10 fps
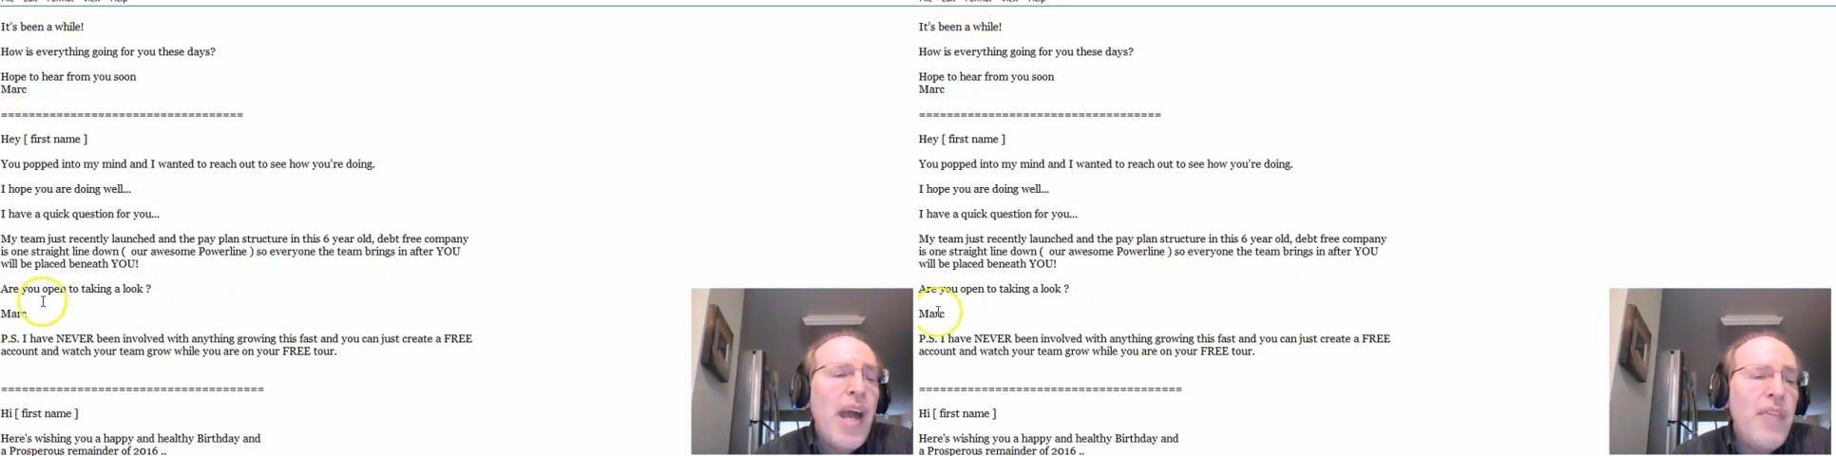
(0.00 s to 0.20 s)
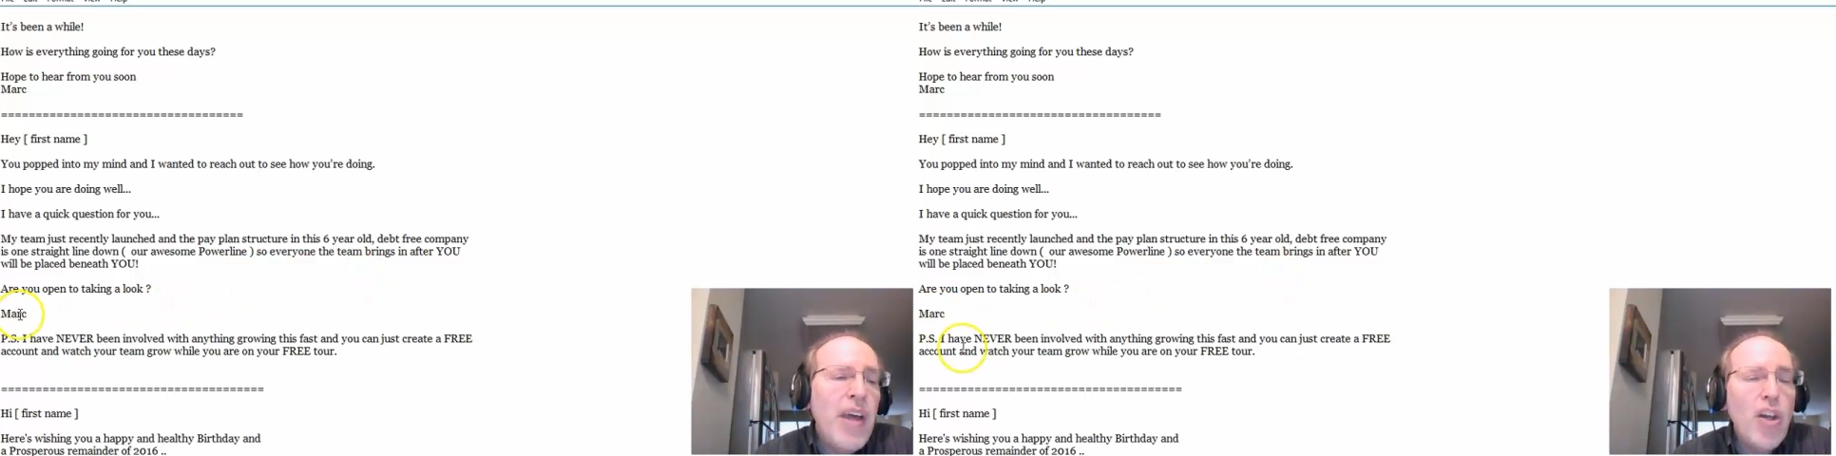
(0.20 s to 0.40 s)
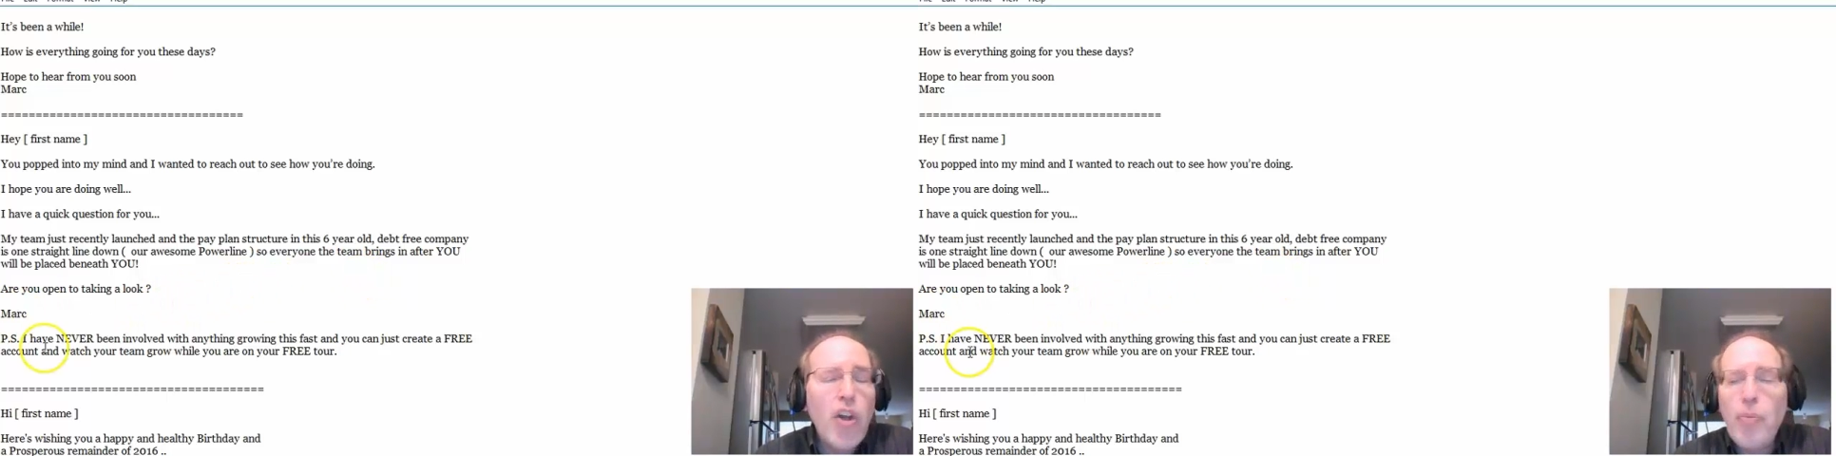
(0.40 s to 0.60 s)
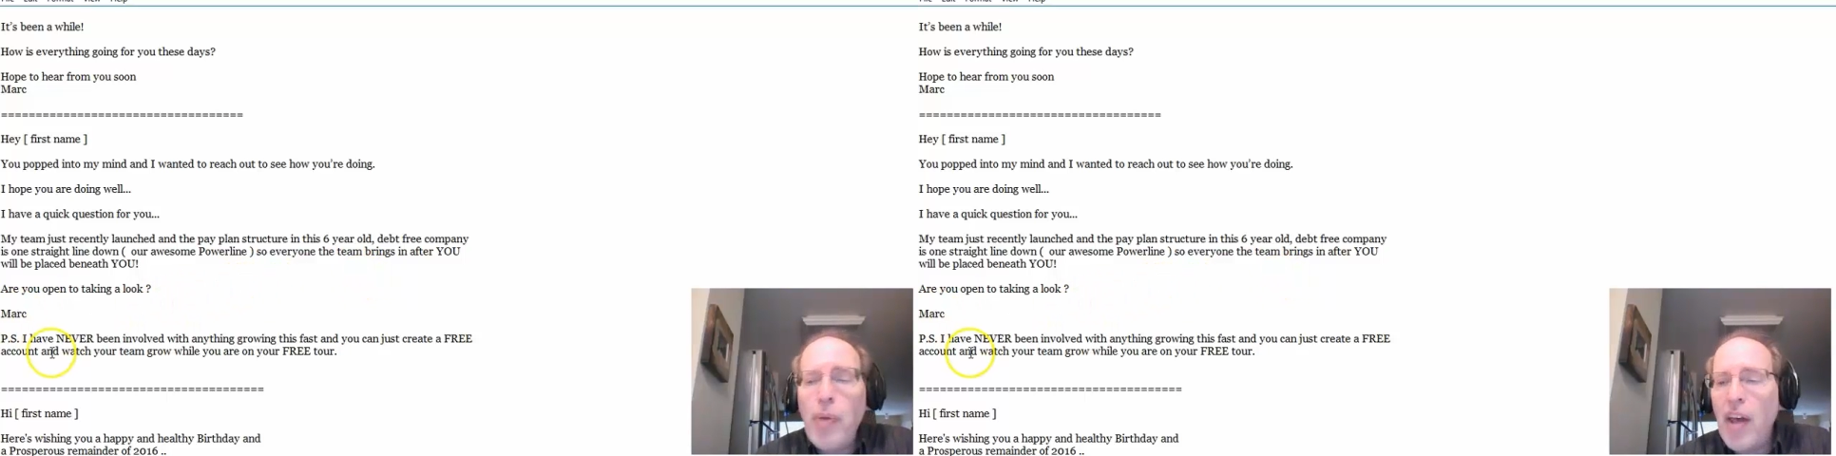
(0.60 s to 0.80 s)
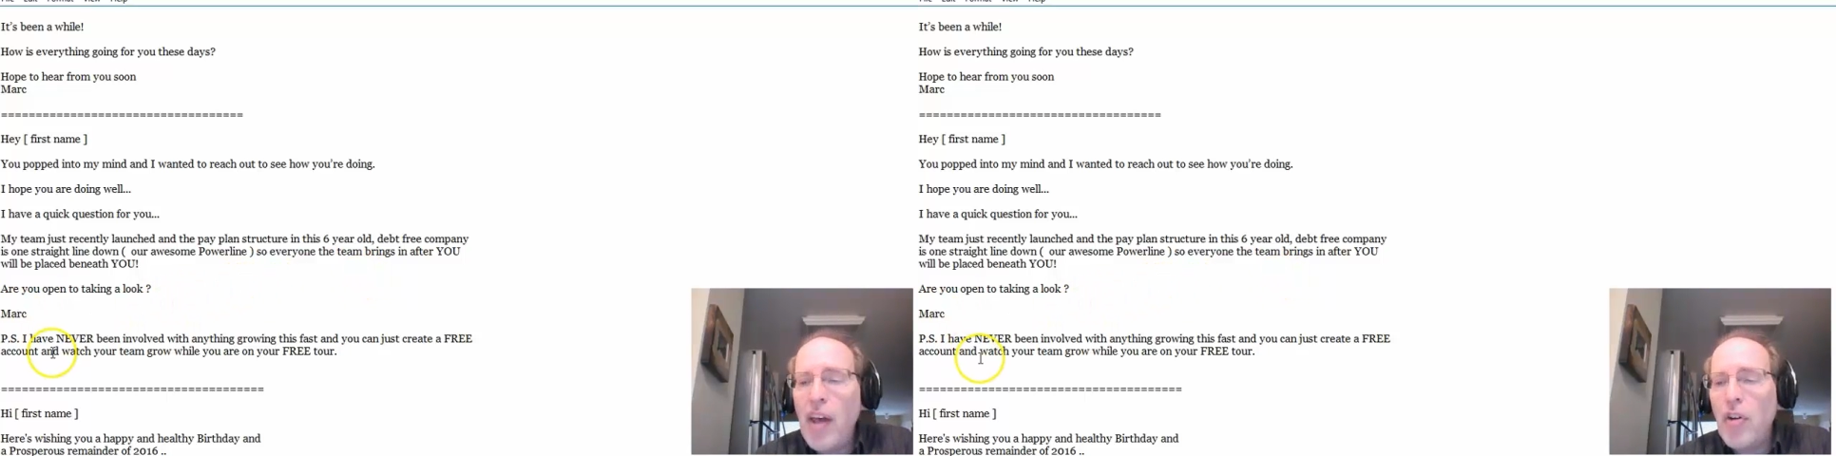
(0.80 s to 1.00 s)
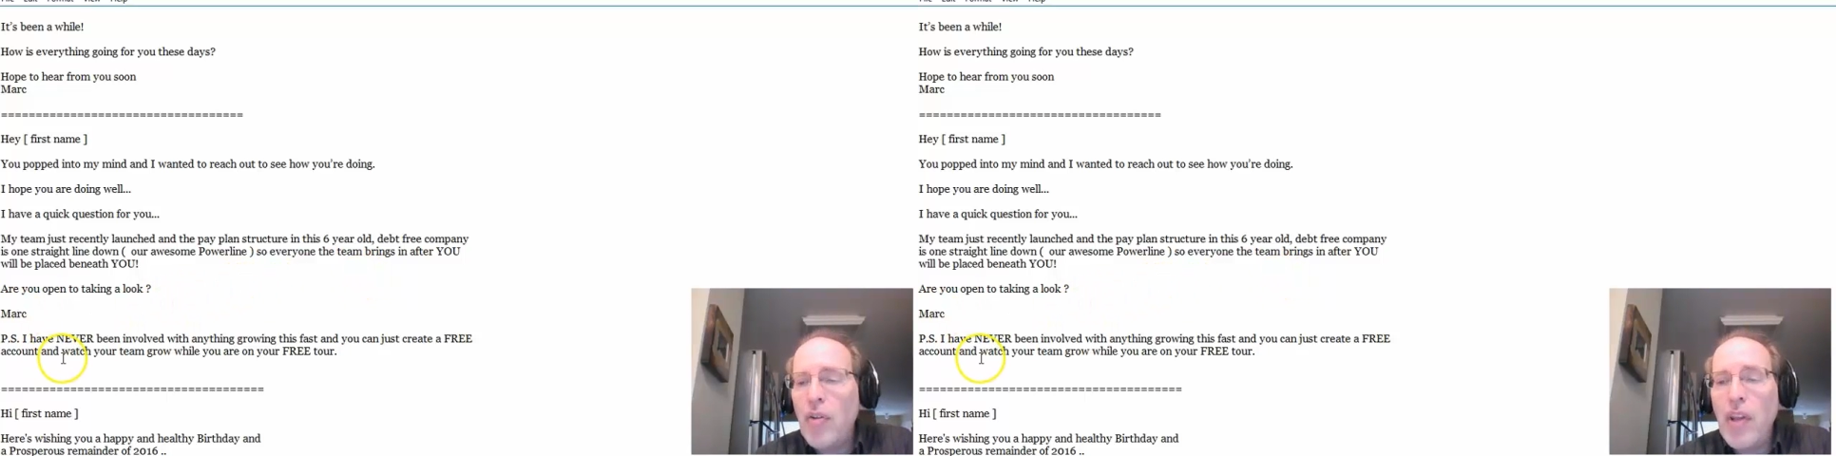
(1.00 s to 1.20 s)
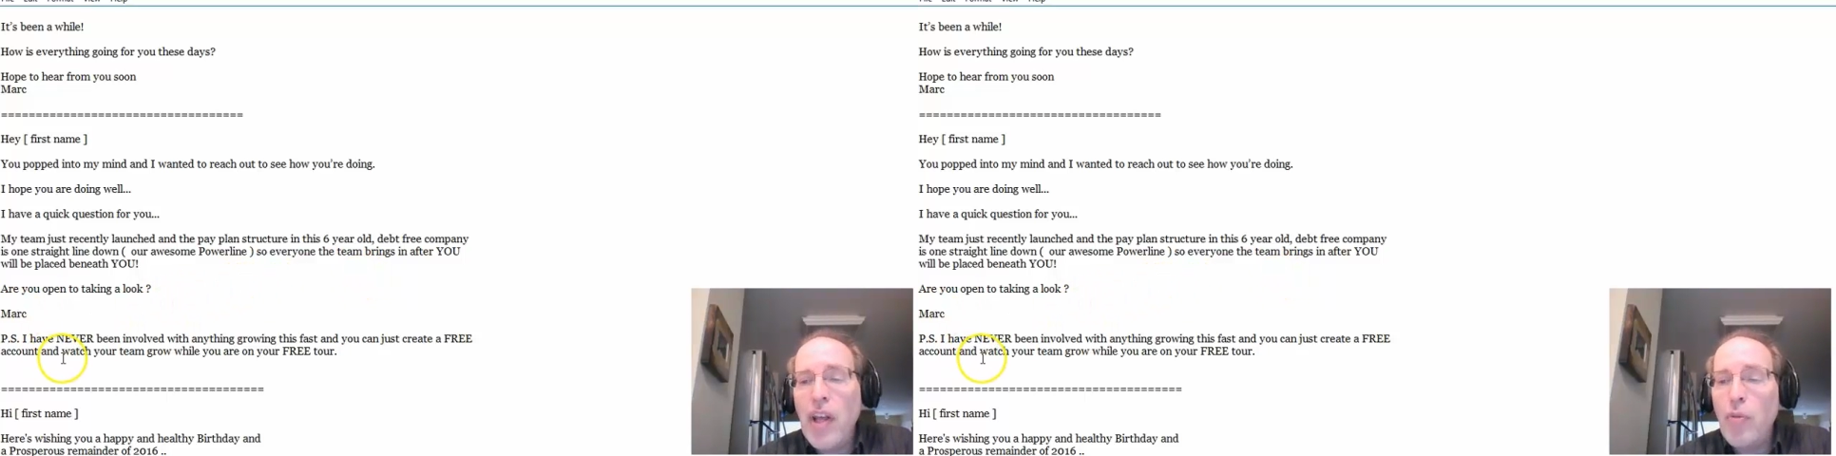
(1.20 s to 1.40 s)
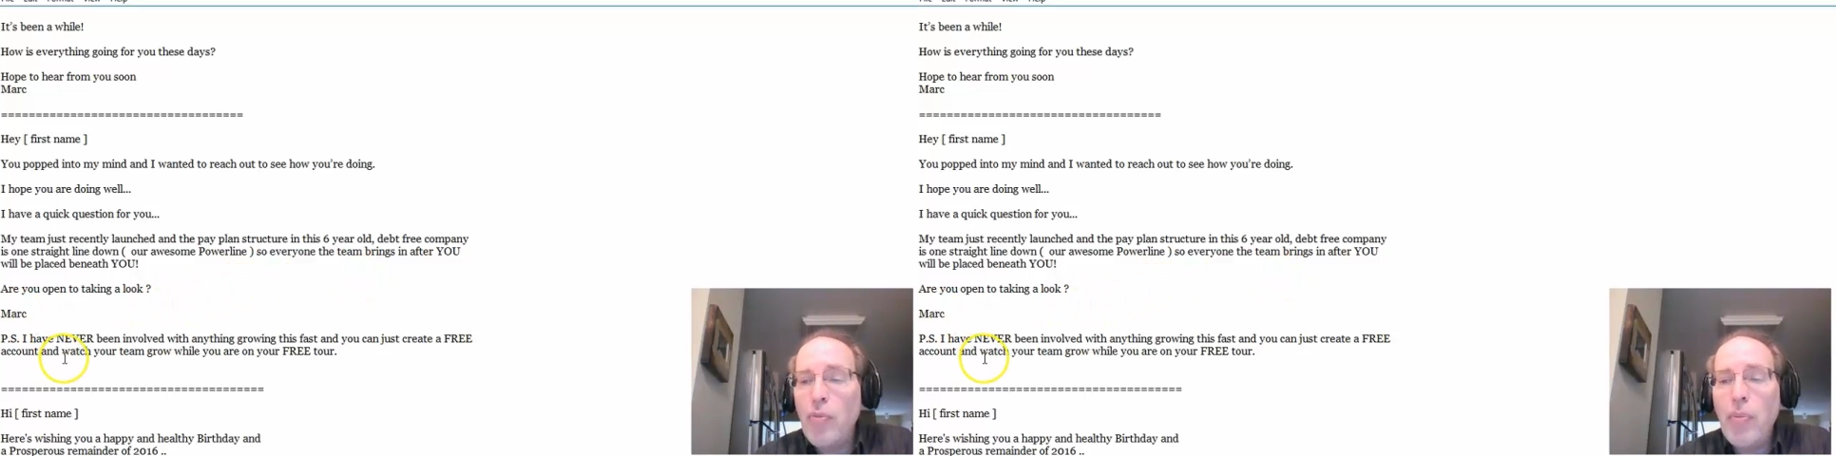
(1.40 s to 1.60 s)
And then a little PS over there, and